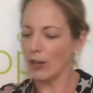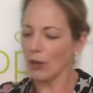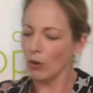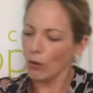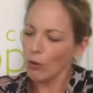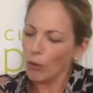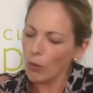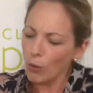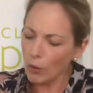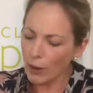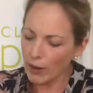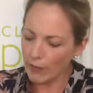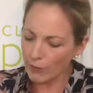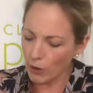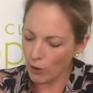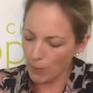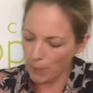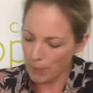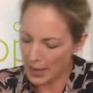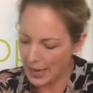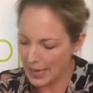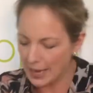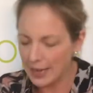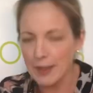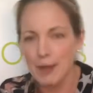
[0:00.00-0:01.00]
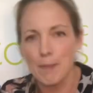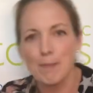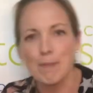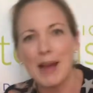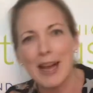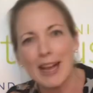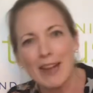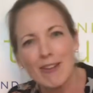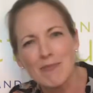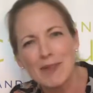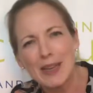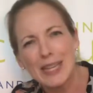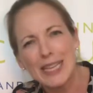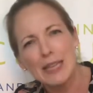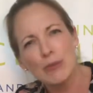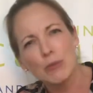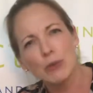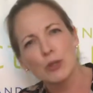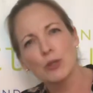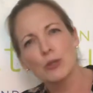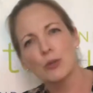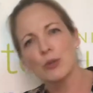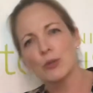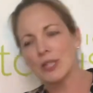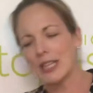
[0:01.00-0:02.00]
Or, oh, I've got pain at the back of my knee,
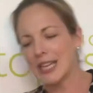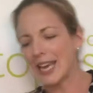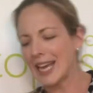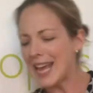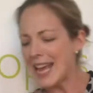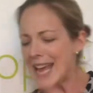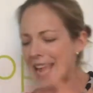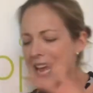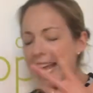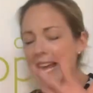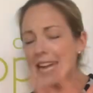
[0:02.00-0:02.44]
what's causing it?